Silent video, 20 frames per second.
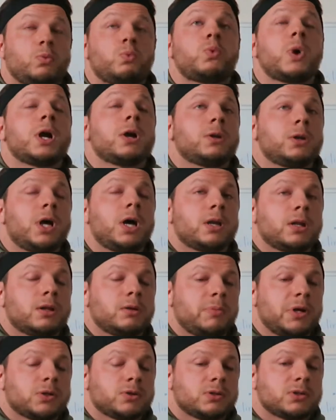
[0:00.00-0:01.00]
where a lot of
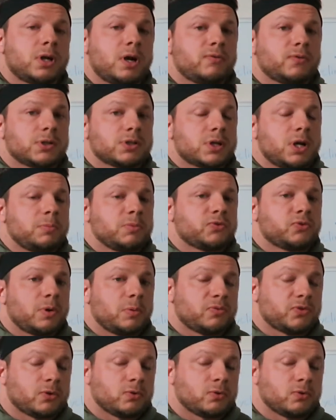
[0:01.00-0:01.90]
the mental toughness comes from